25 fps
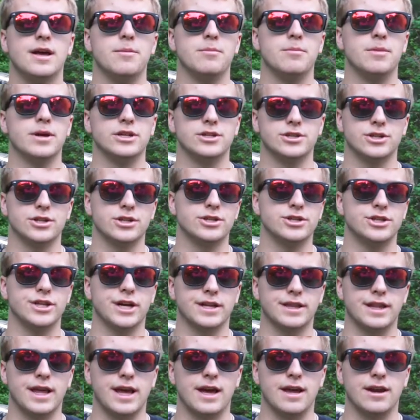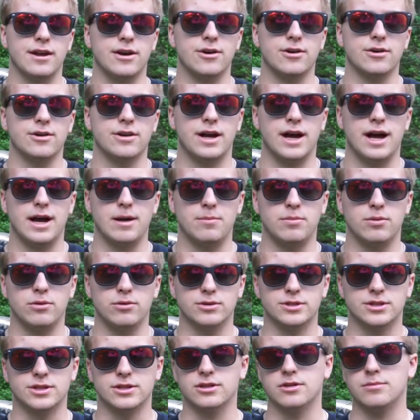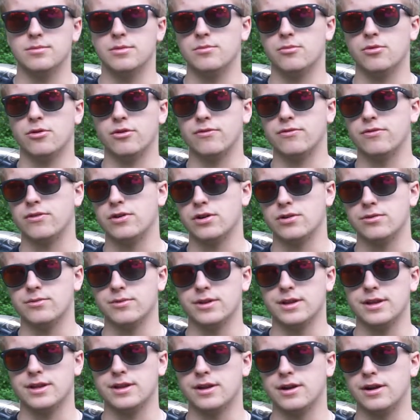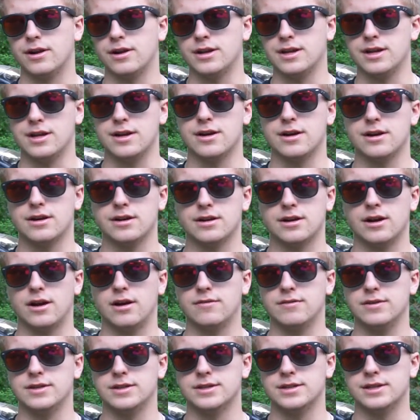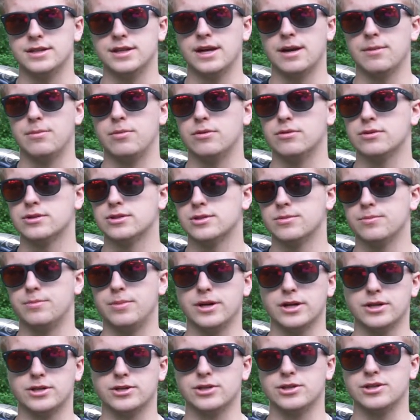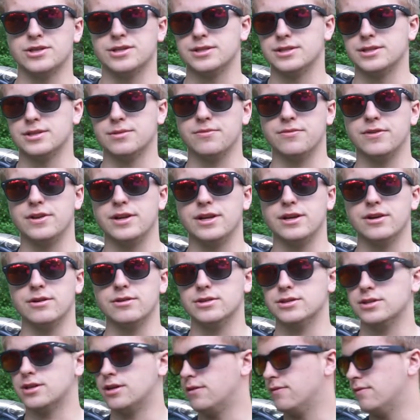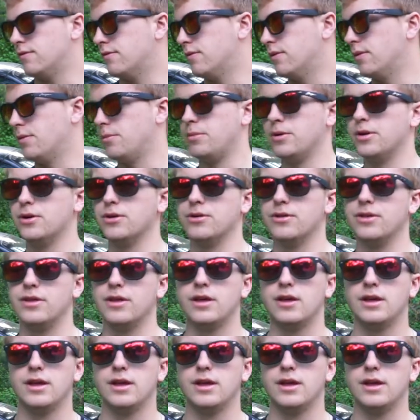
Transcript: make sure to check that out. I post a little bit more frequently than on here. Obviously, I post some pictures and some videos of the build.